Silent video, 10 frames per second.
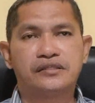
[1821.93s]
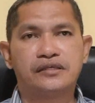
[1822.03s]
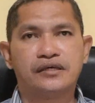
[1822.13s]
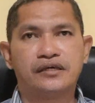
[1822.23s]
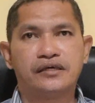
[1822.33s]

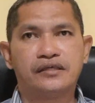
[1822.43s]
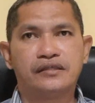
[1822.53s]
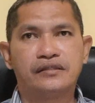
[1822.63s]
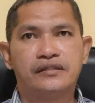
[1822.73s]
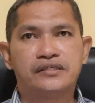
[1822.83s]

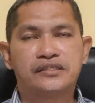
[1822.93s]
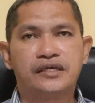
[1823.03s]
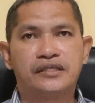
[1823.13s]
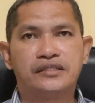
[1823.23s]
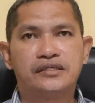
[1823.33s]
the
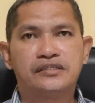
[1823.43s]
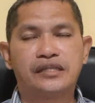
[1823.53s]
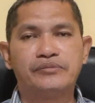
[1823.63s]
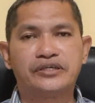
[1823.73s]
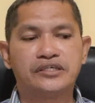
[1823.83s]
State
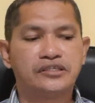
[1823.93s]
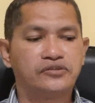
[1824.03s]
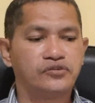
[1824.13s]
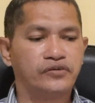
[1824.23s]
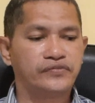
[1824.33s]
Islamic
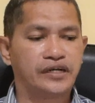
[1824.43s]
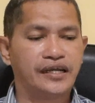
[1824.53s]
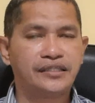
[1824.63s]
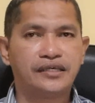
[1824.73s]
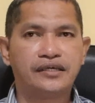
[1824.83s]
Institute of
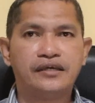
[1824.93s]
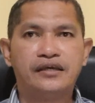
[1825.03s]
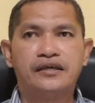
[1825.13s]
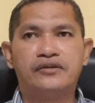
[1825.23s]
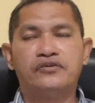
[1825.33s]
Ternate,
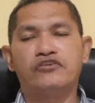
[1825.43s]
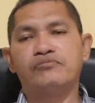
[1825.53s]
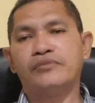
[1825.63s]
North